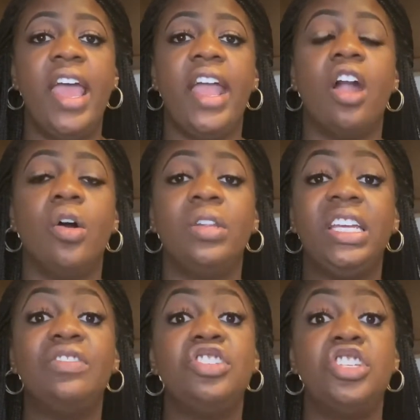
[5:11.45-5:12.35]
and go
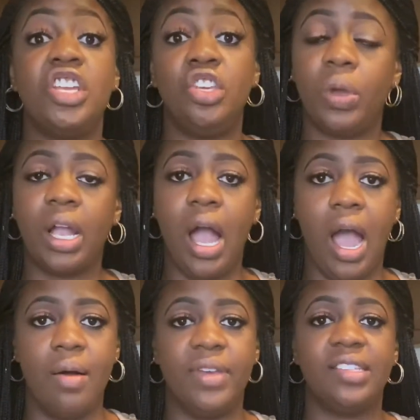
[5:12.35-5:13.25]
leave genuine
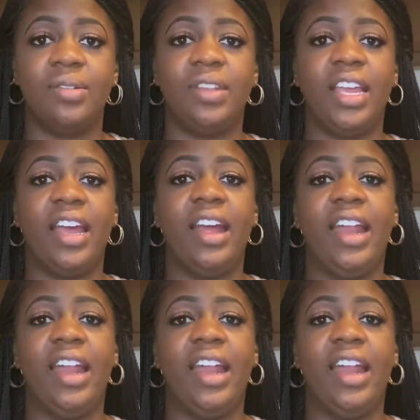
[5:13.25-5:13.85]
comments on there.